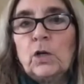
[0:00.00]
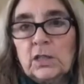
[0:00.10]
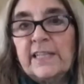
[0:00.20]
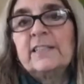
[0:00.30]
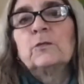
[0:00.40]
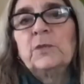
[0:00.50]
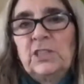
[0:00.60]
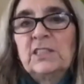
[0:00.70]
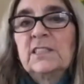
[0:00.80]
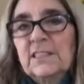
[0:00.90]
length, which
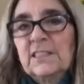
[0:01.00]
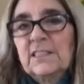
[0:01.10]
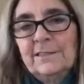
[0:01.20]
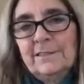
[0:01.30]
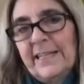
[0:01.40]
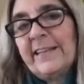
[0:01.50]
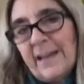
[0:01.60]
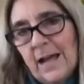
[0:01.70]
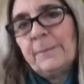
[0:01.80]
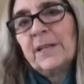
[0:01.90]
is the length
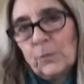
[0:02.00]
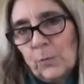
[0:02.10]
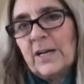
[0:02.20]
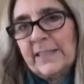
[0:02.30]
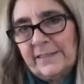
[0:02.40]
I'm gonna want,